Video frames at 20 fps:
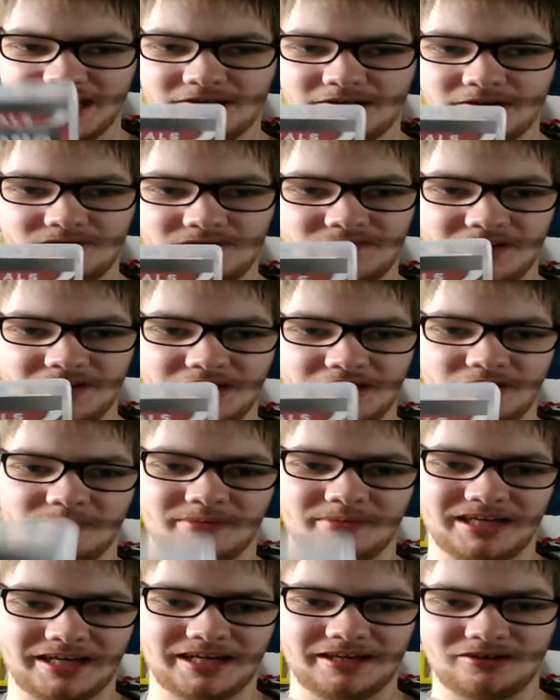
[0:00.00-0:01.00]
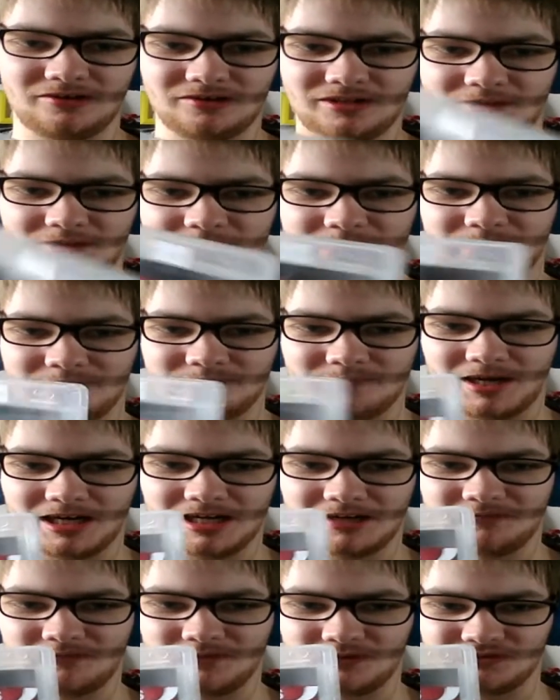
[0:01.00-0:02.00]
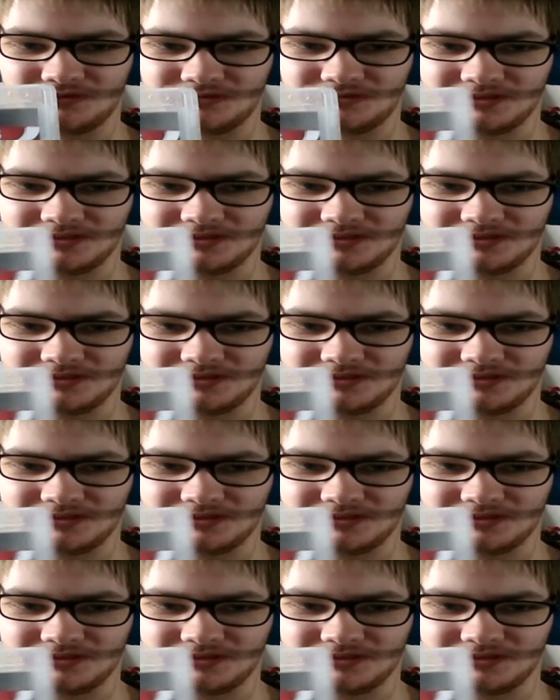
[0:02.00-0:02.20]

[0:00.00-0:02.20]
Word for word: Good for you, but I only bought it for